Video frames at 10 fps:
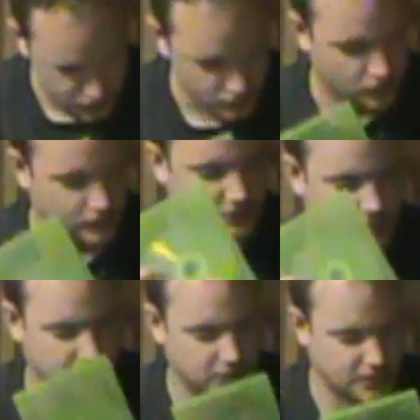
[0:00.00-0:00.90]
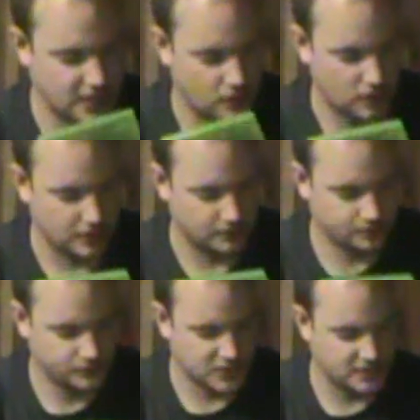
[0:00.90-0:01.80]
so it's
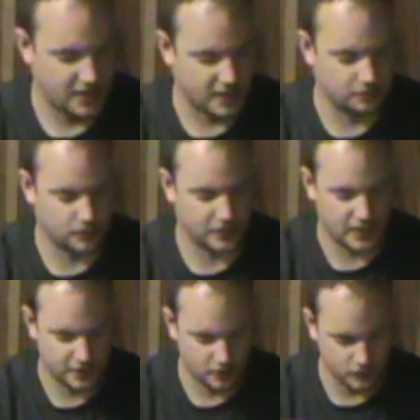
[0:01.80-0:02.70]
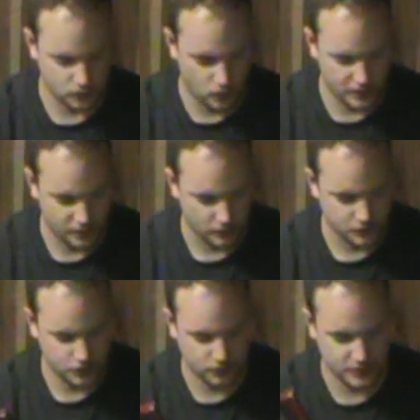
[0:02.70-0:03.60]
now semi-complete. I know there's 1 or
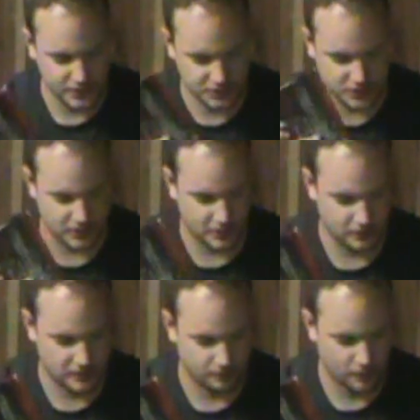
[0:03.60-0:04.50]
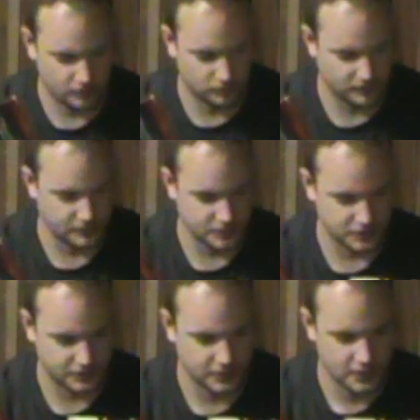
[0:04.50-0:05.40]
2 discs in here I'm probably
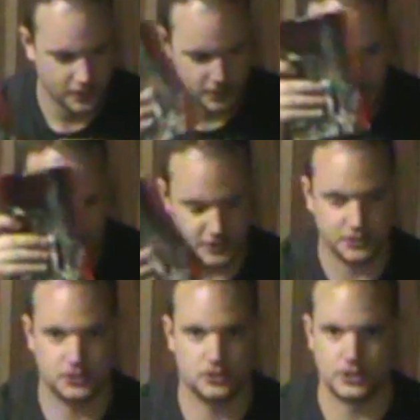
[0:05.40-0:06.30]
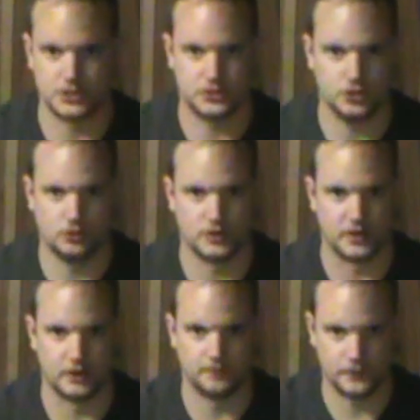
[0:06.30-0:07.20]
missing. Yeah, disc 2 on
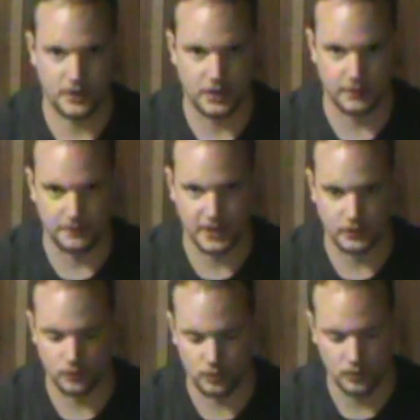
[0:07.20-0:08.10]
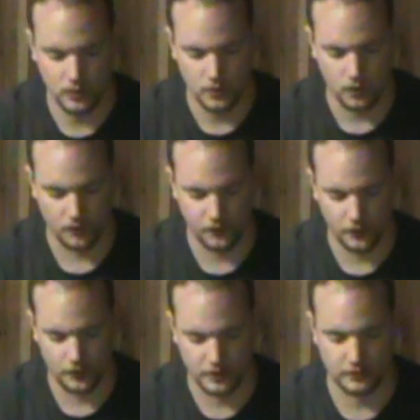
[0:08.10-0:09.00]
a manual or
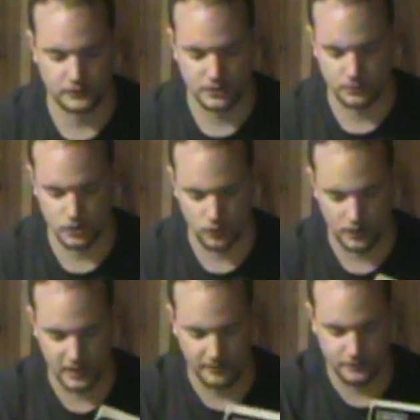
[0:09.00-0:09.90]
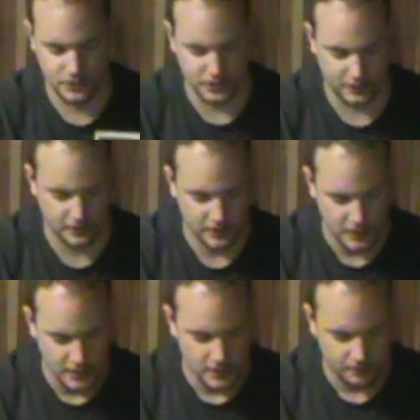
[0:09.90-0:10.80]
photo of some sort I'm missing.
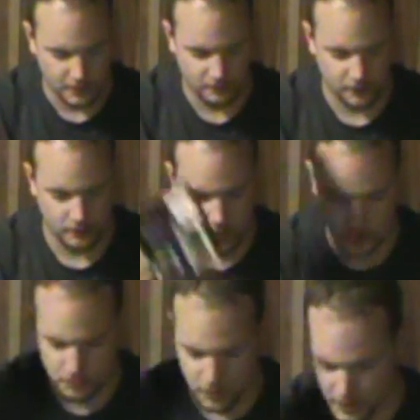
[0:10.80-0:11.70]
But for the most